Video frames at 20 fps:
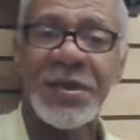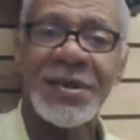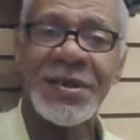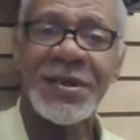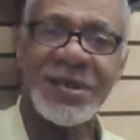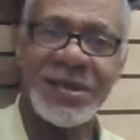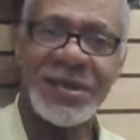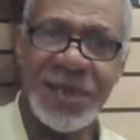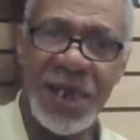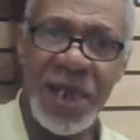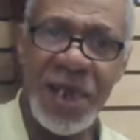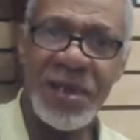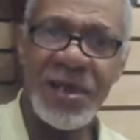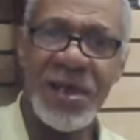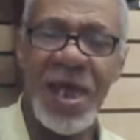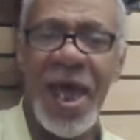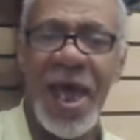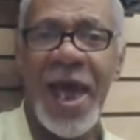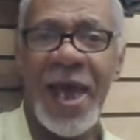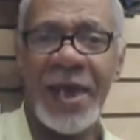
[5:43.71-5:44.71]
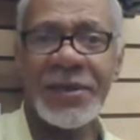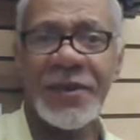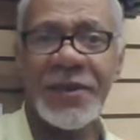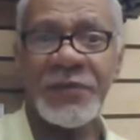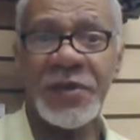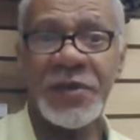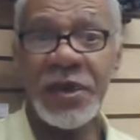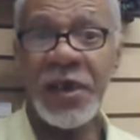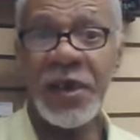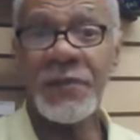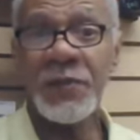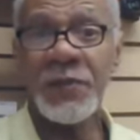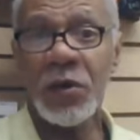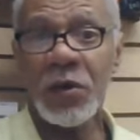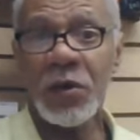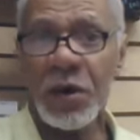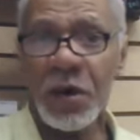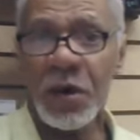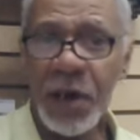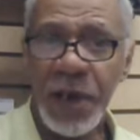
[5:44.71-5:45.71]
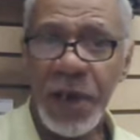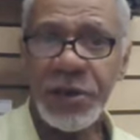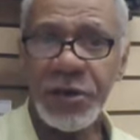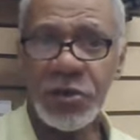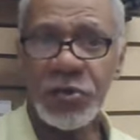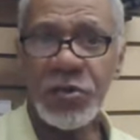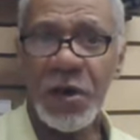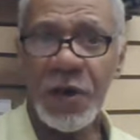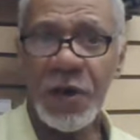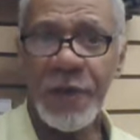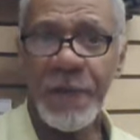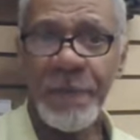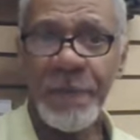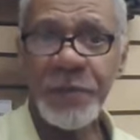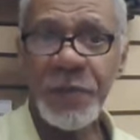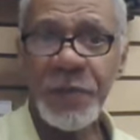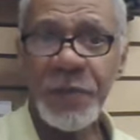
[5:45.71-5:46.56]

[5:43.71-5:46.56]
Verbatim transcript: stay active to keep your heart strong